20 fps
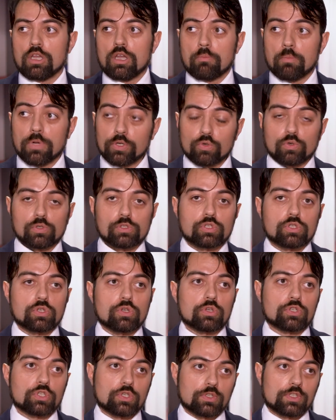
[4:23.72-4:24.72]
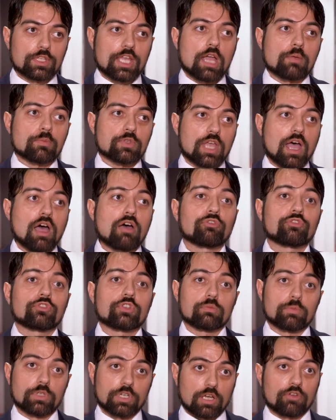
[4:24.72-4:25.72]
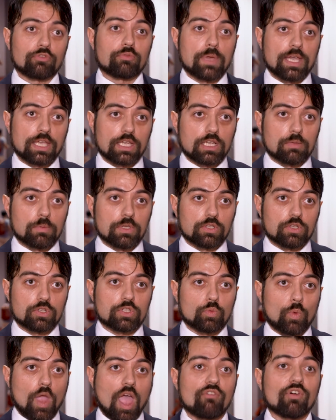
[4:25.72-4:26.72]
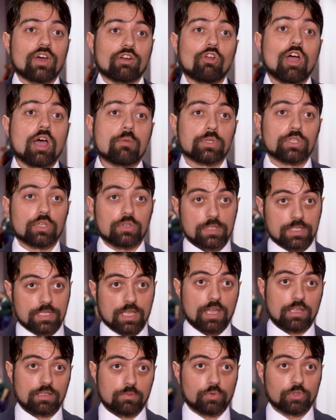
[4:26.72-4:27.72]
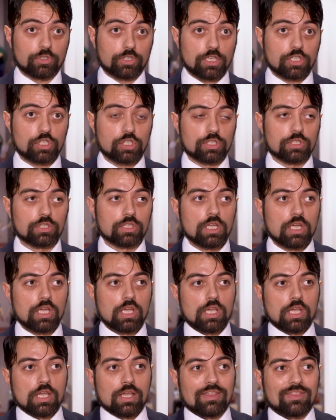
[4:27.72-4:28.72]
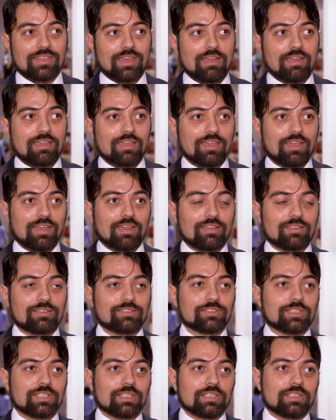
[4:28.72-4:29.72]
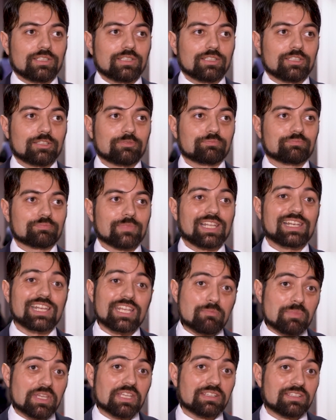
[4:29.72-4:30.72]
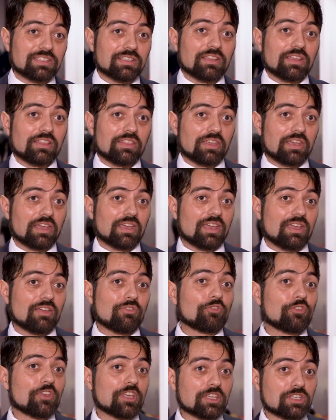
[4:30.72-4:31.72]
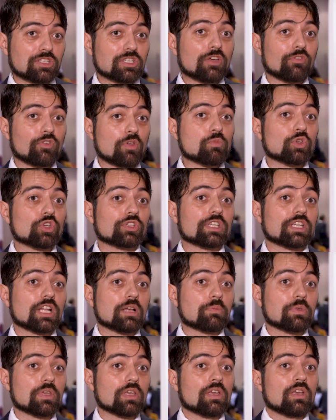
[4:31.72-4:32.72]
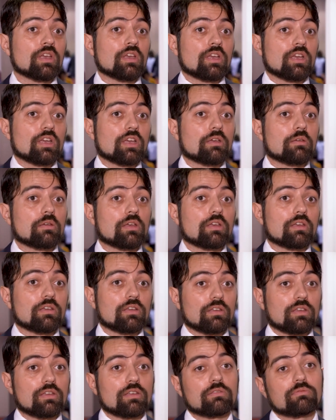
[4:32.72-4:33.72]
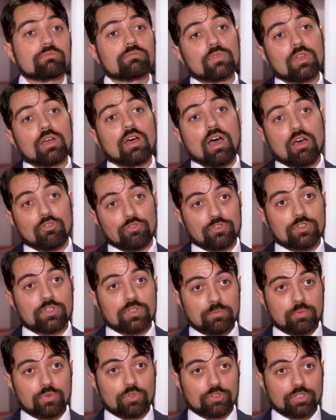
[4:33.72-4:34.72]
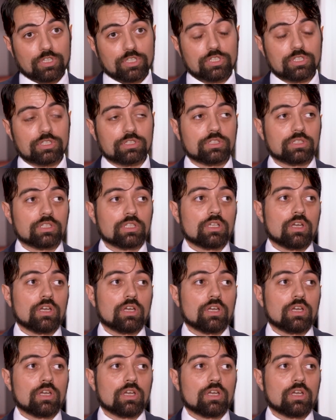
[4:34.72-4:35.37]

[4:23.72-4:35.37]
But also, sometimes after BRAF MEK inhibitors, we have a rapid onset progression that can limit the efficacy of immunotherapy after progression.